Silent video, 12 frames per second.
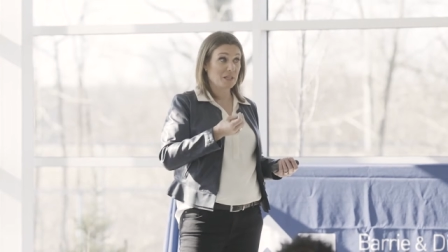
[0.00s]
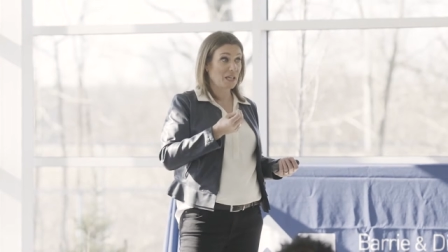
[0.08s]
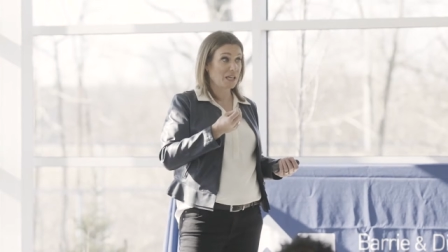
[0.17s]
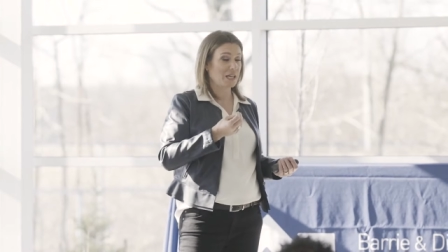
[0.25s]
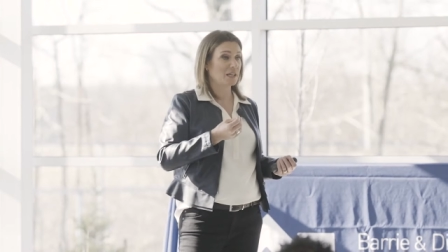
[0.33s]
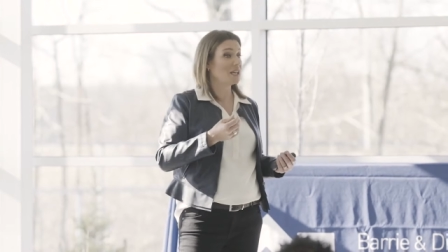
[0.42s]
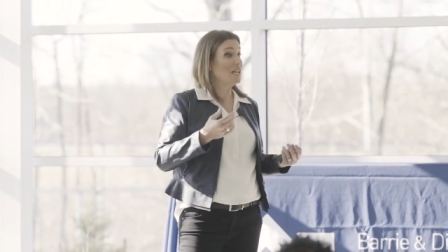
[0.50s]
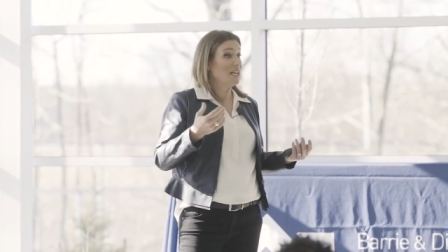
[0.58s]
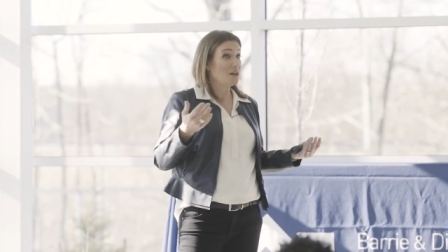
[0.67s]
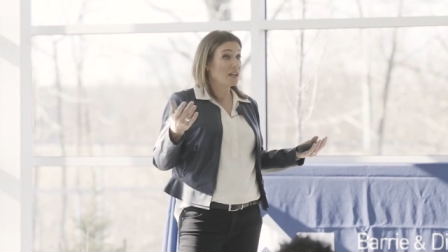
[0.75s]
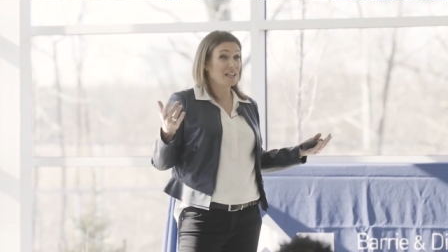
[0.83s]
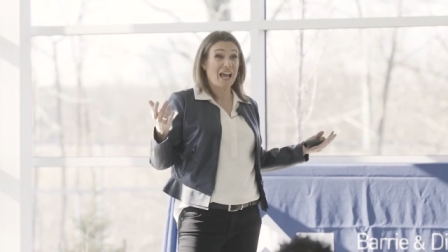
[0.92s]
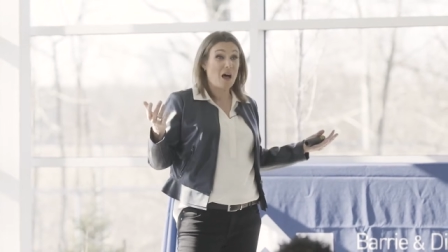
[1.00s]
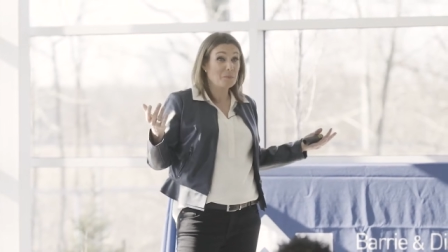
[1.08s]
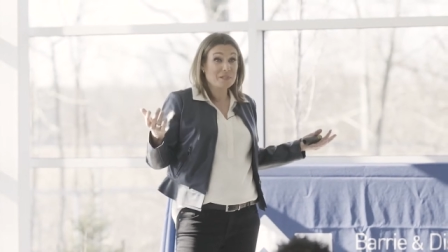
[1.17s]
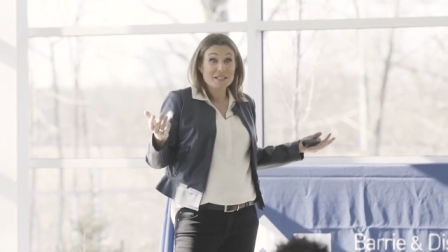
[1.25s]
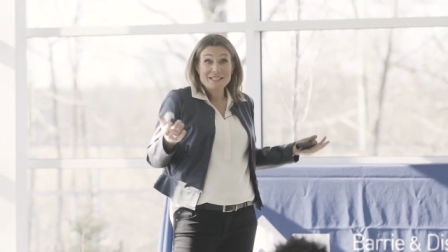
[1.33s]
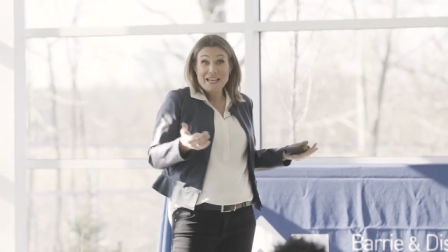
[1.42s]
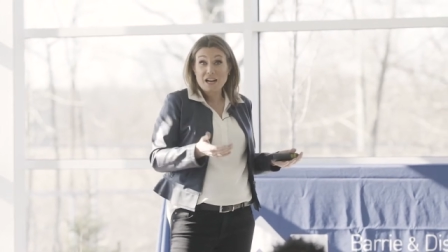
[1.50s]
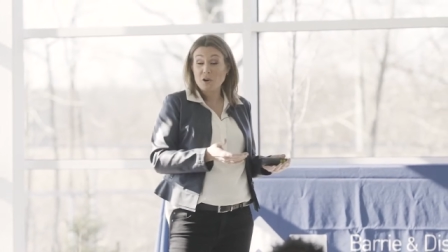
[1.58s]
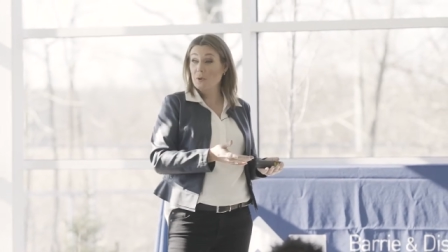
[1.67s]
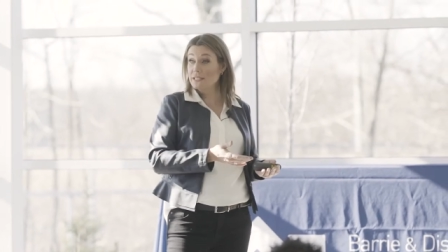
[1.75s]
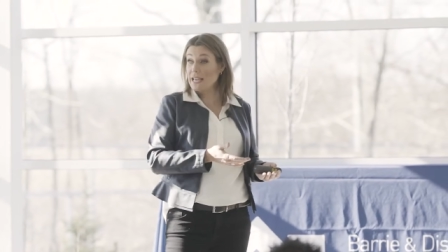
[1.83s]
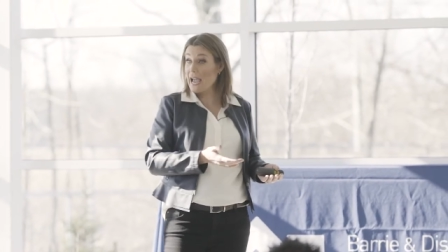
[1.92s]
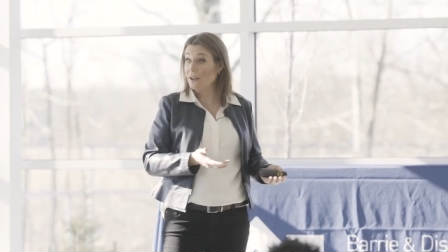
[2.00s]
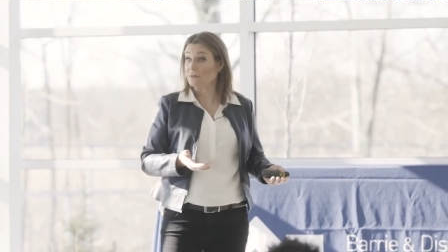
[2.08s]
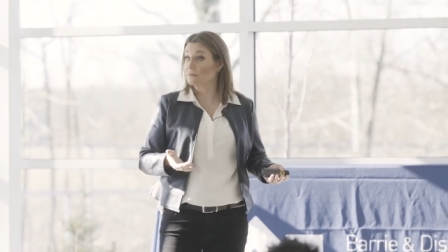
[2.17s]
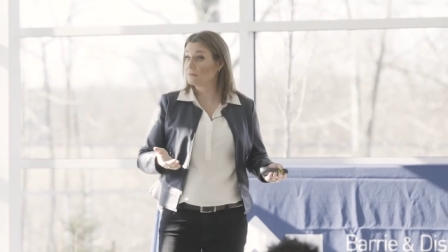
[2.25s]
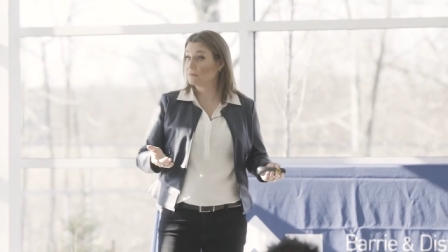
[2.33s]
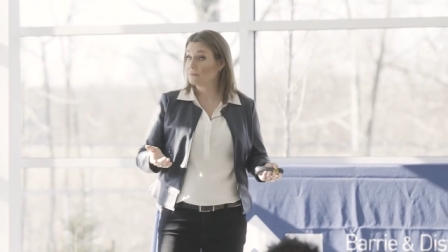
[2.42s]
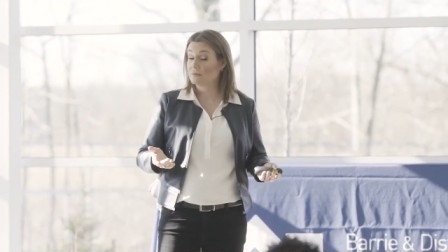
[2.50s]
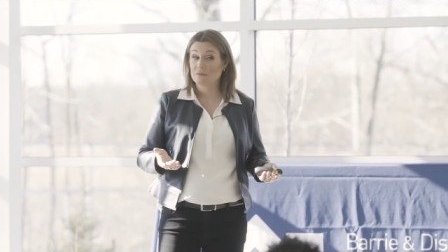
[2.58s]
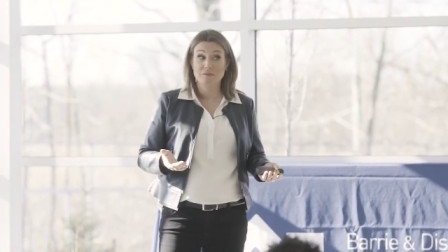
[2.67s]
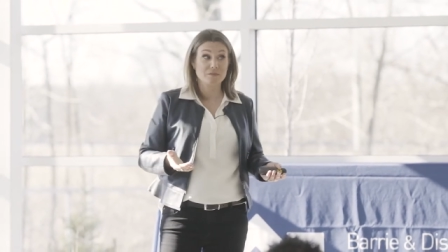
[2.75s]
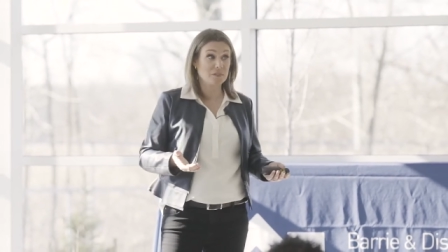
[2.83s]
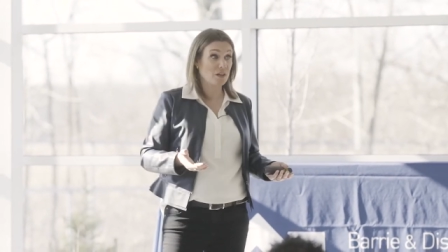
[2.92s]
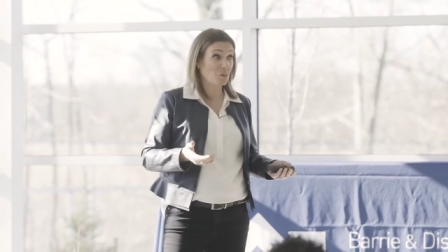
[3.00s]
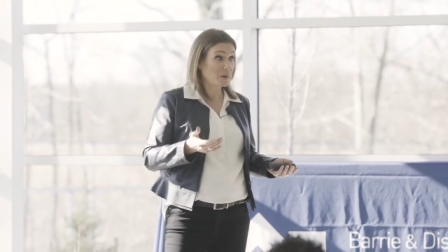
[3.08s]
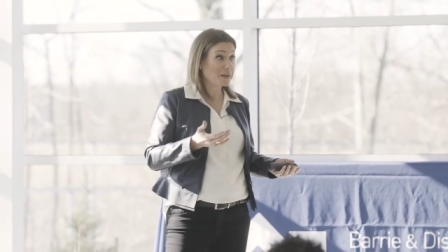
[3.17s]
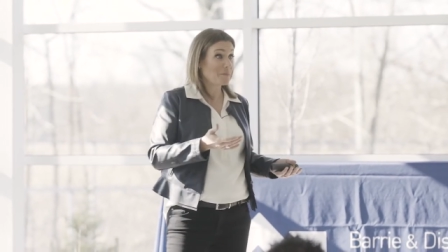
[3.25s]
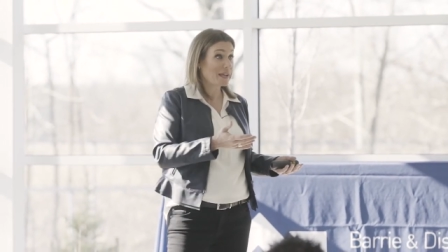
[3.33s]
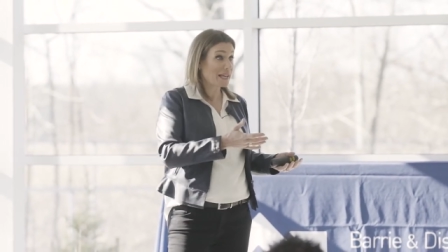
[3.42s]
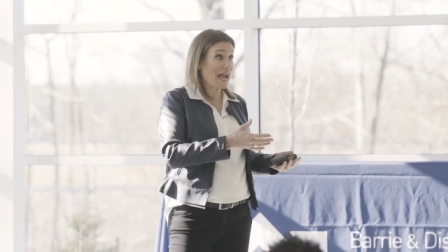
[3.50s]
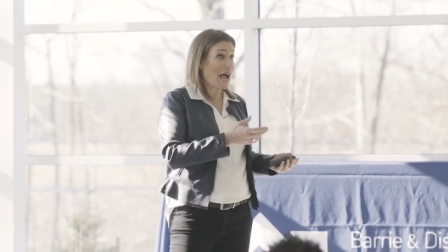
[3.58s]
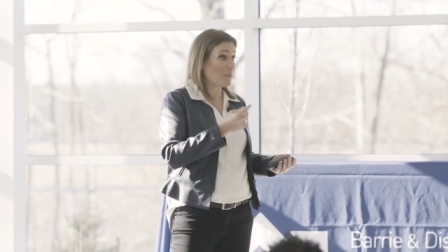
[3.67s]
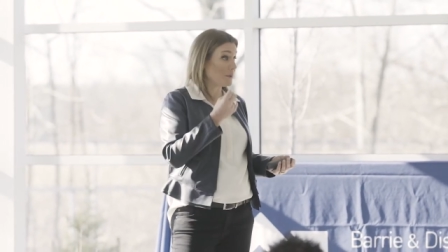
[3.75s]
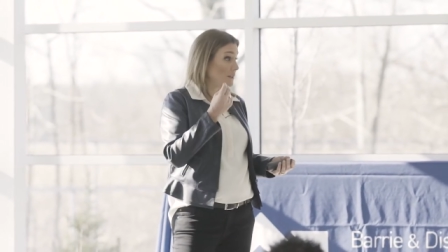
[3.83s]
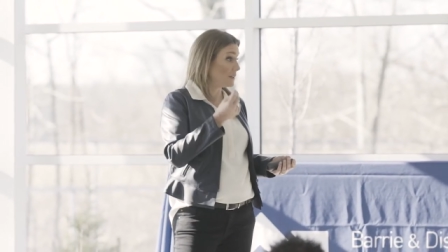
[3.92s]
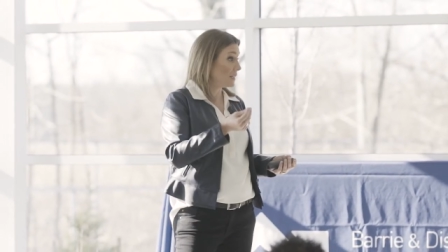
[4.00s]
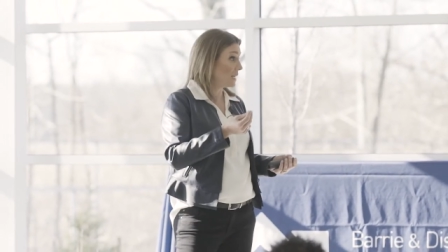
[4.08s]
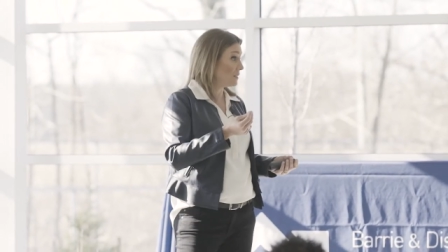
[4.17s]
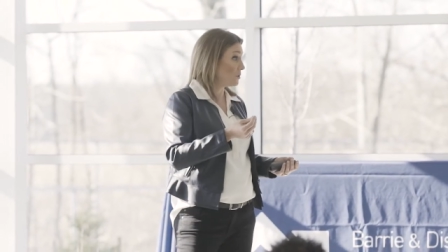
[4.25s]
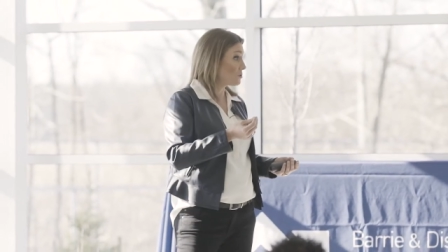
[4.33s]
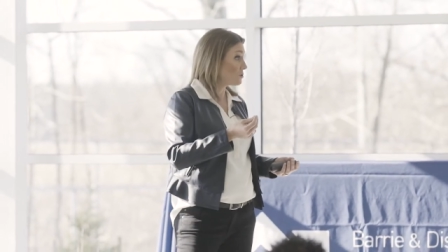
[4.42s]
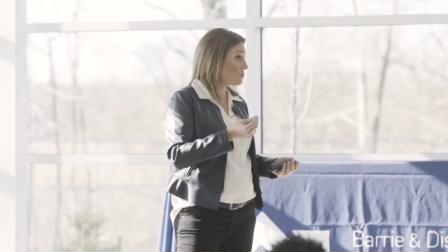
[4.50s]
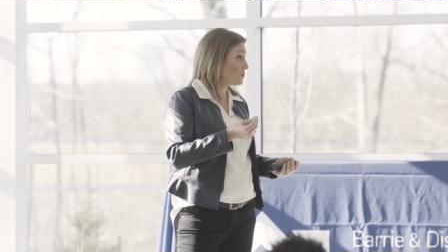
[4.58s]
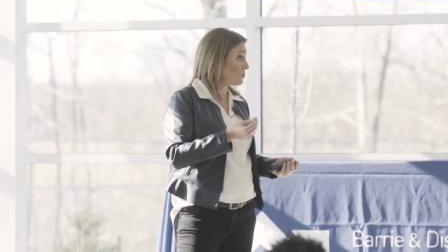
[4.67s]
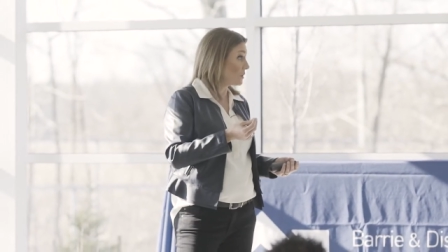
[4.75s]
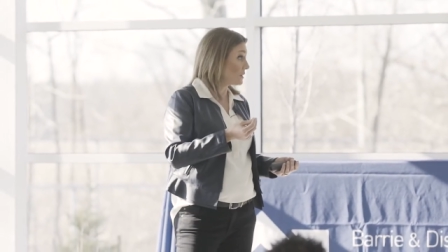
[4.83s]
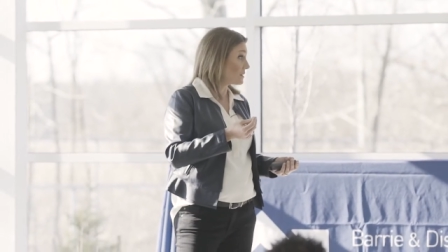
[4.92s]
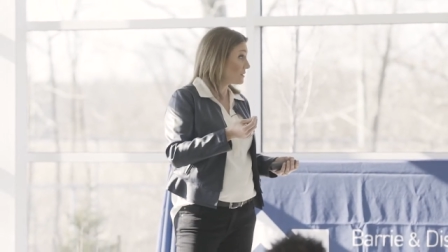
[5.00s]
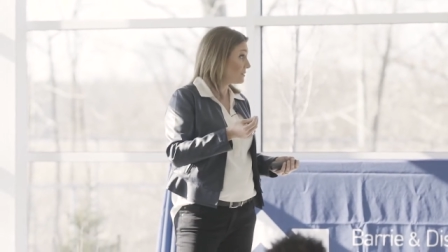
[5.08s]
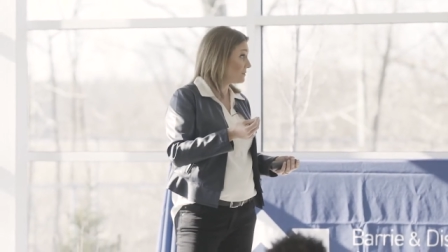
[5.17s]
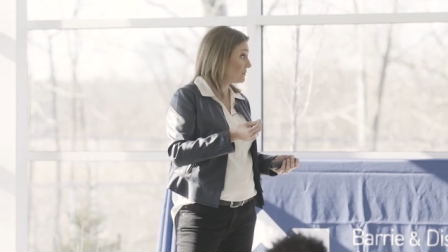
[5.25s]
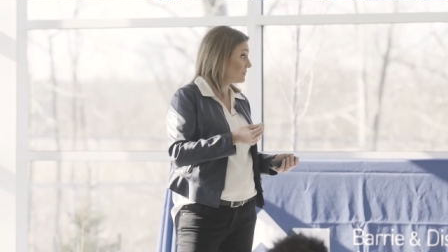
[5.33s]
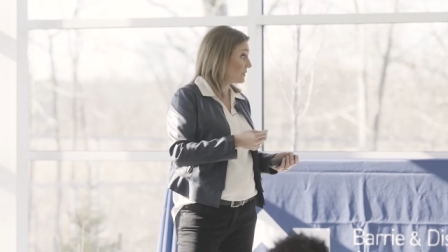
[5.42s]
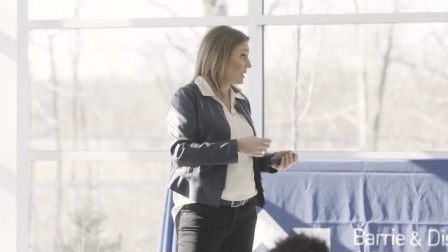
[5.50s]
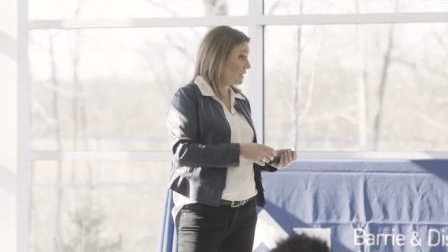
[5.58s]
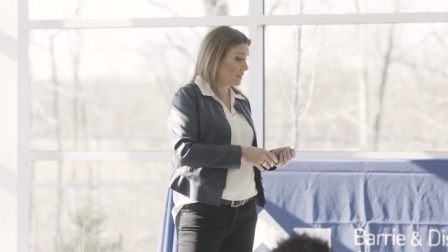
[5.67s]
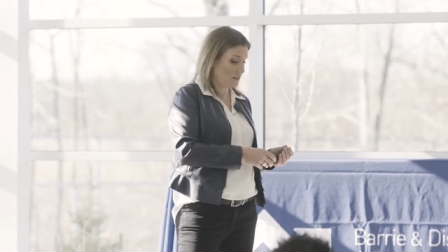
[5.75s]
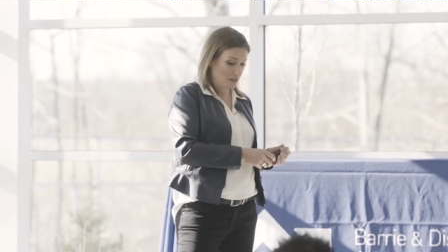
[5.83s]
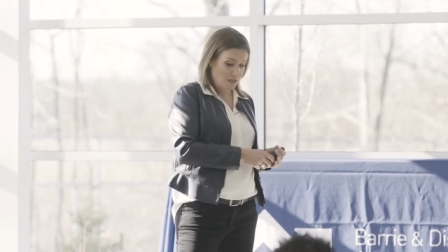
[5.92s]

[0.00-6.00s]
beginning, it helps us narrow it down. You know, and we can make it happen in those 2 tours. Okay?